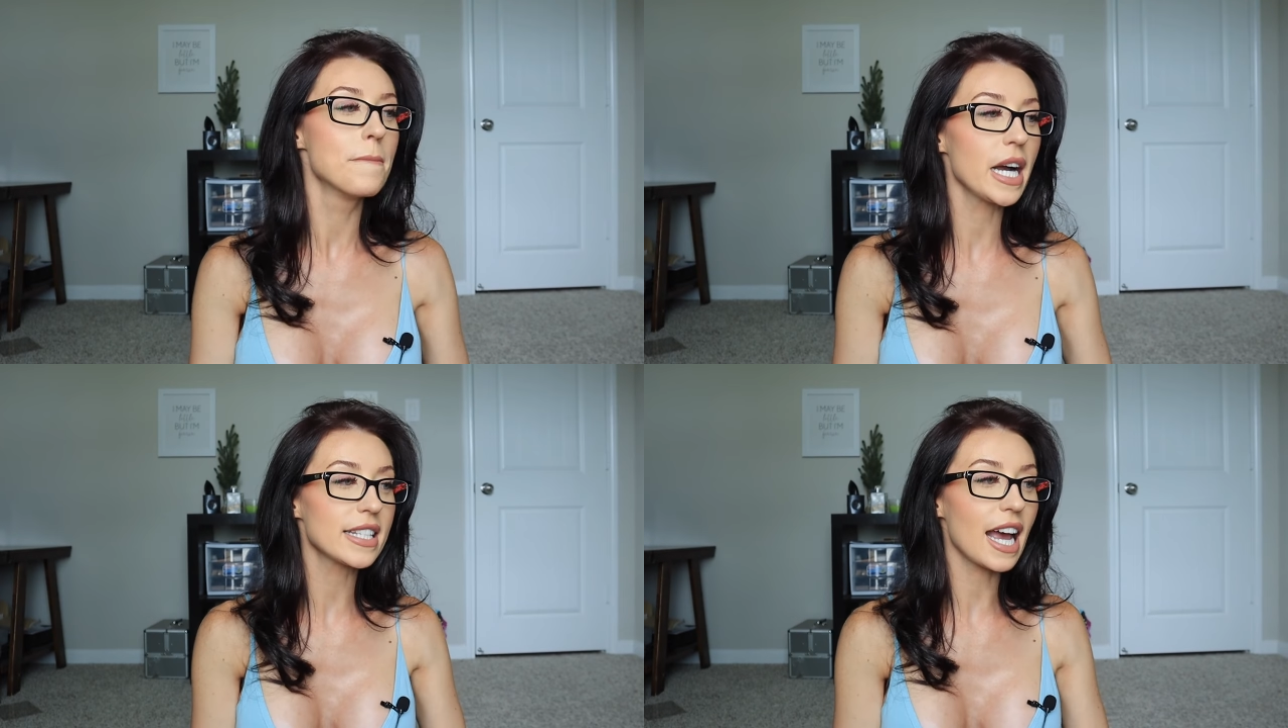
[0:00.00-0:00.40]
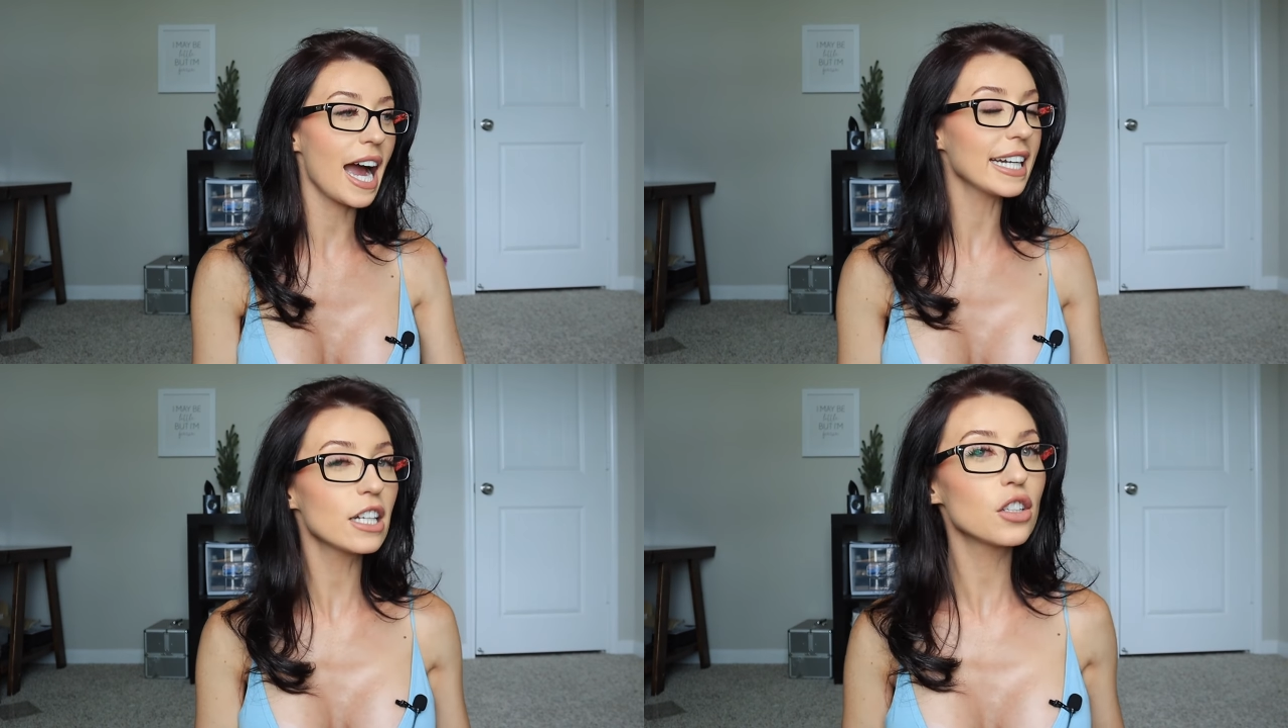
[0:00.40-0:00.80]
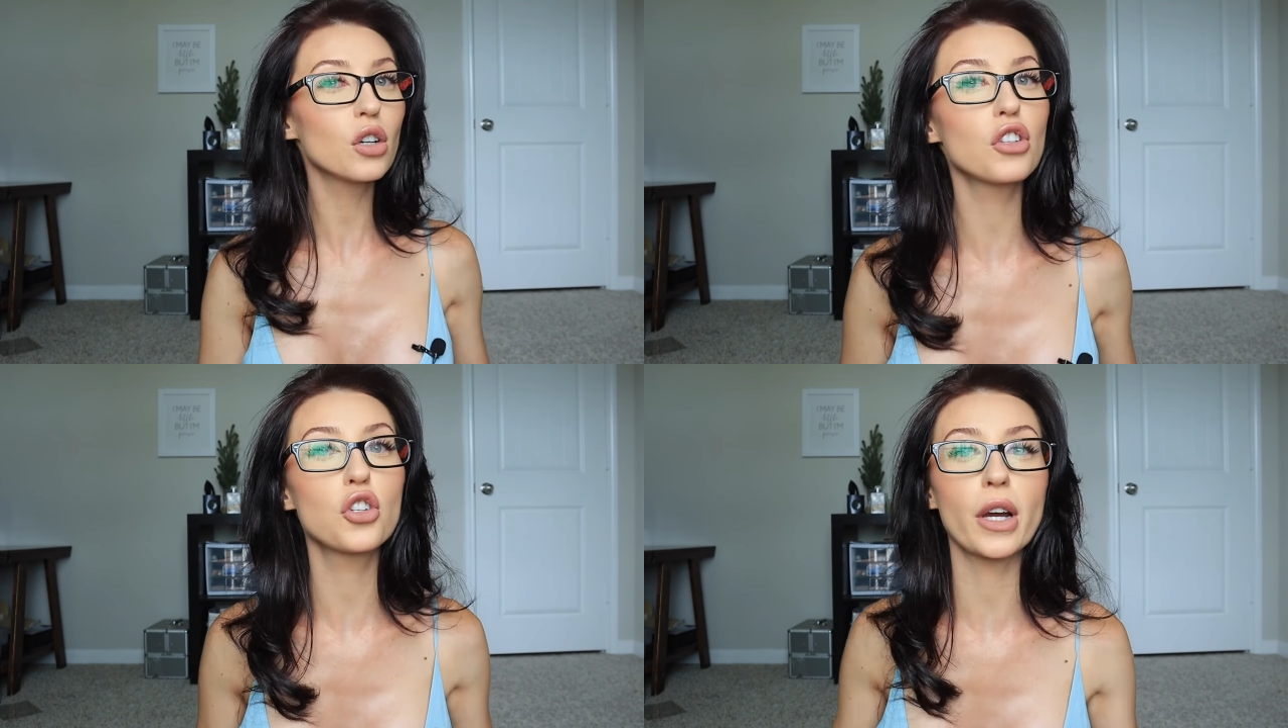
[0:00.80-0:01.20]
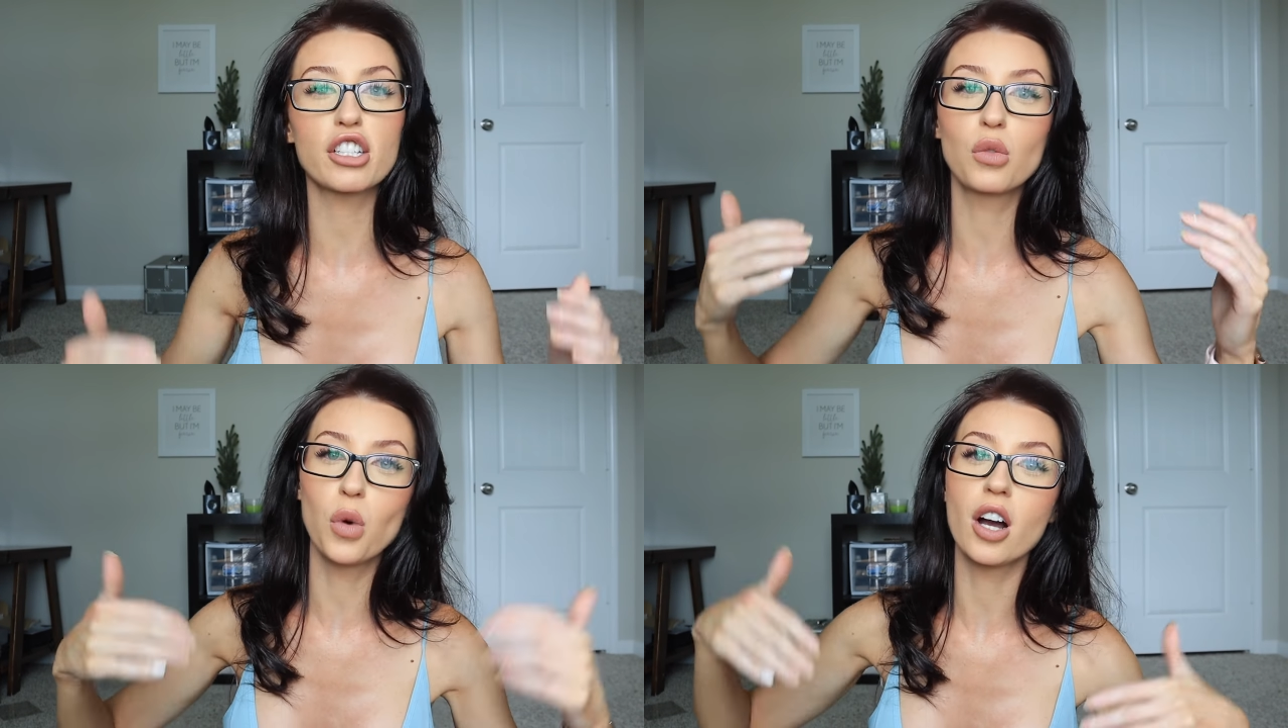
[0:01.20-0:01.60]
but I didn't know that you
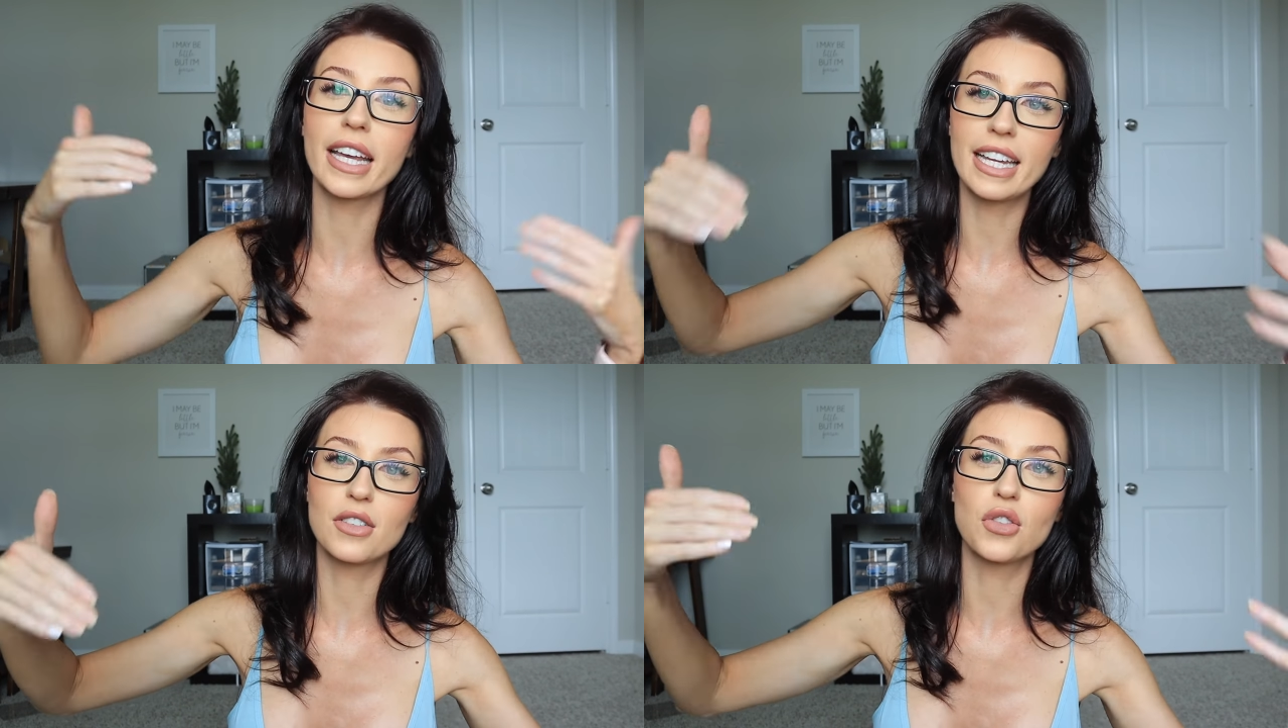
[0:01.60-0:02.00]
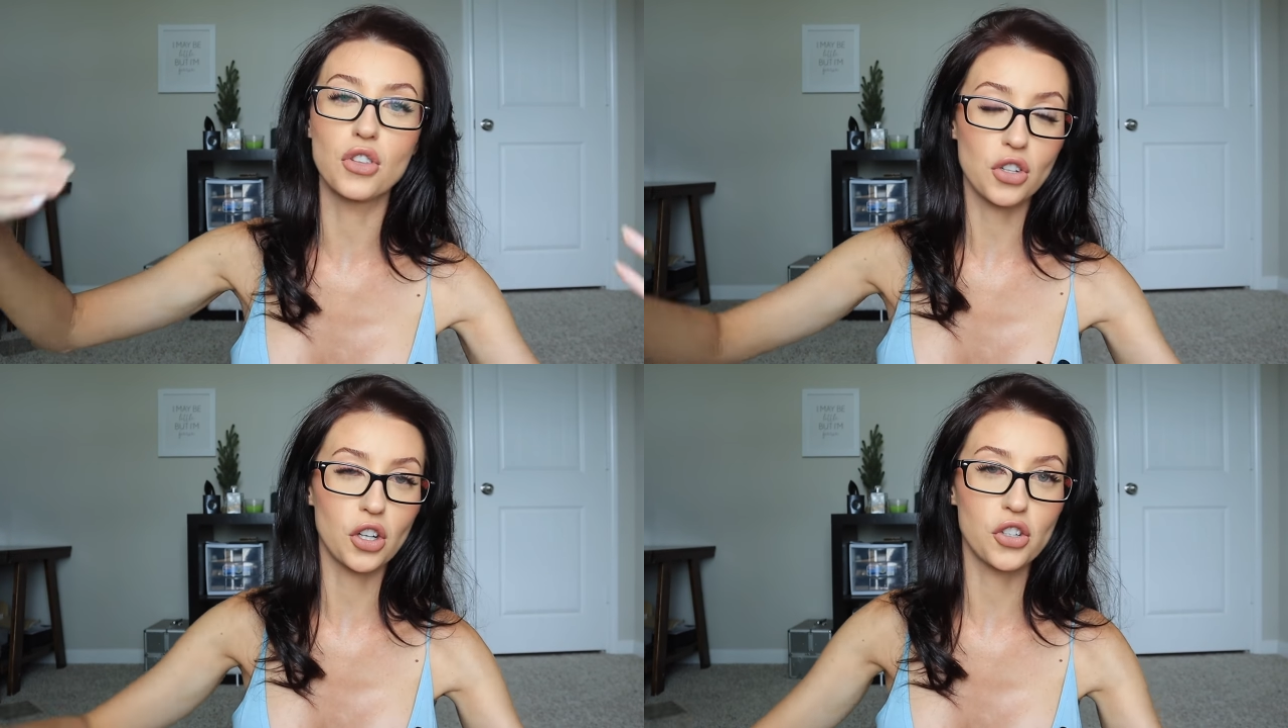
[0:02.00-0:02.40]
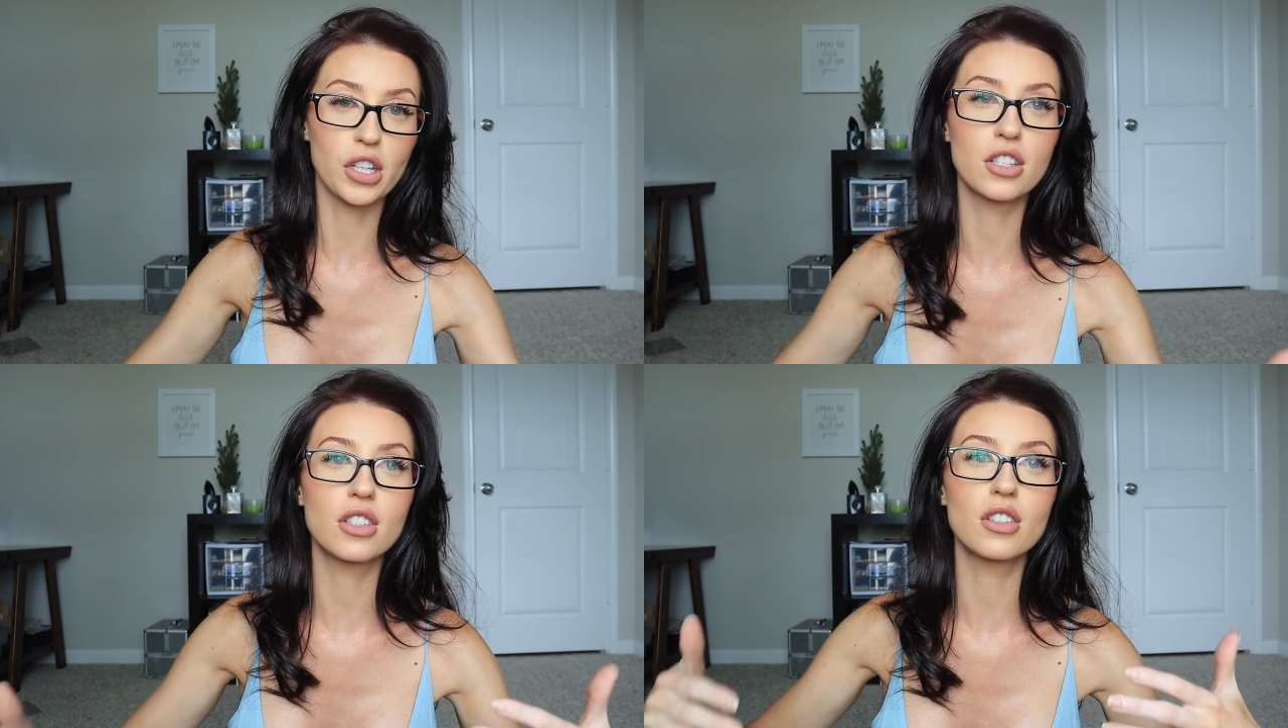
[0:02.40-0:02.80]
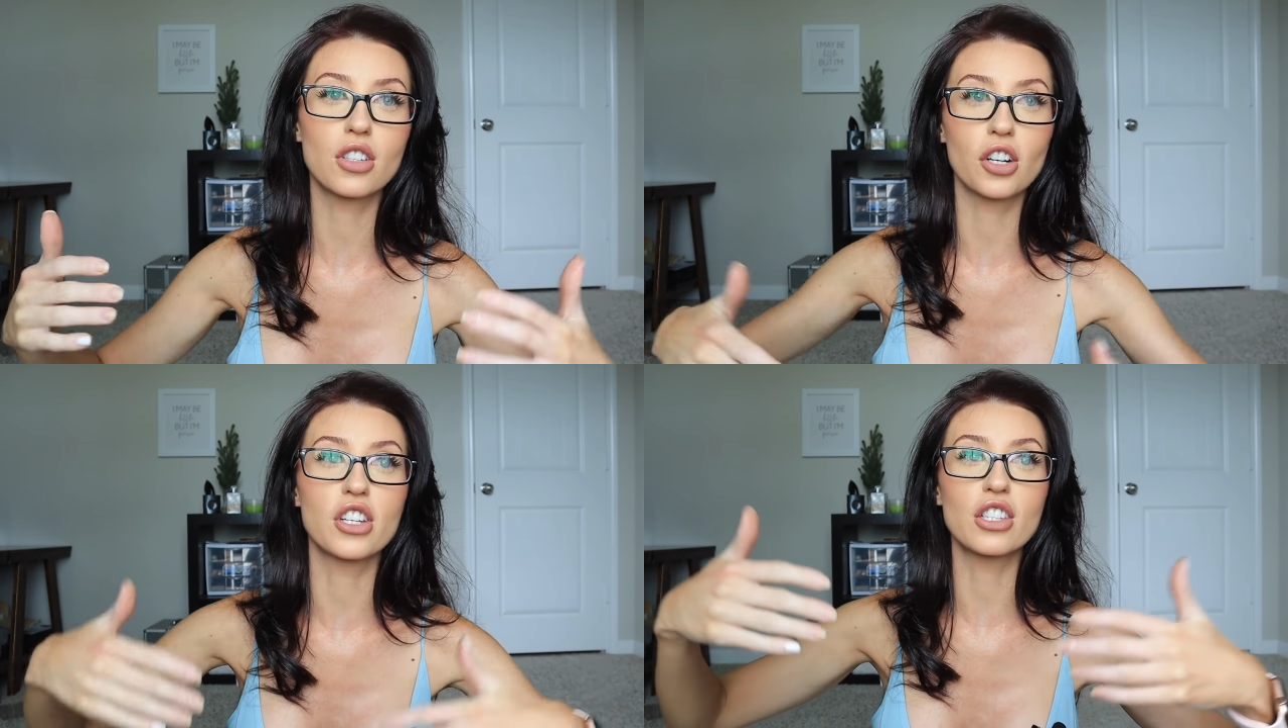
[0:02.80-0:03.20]
actually walk into the surgeon's
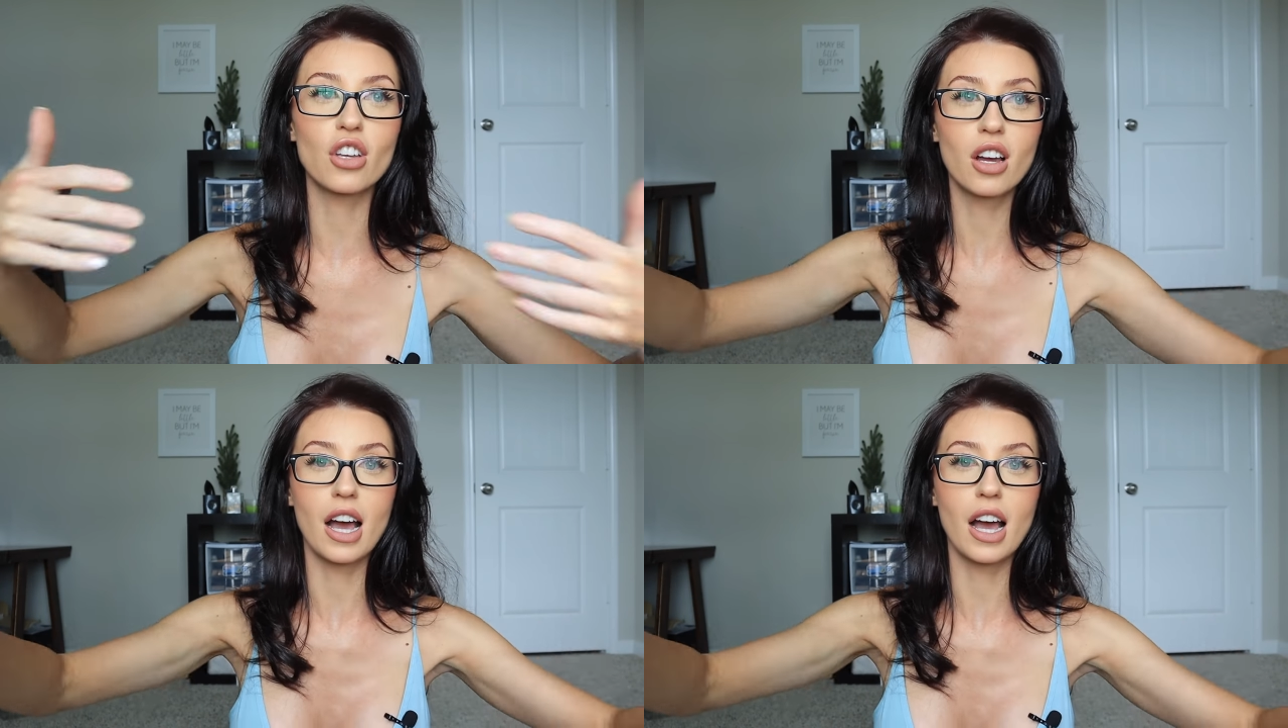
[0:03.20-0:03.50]
surgeon's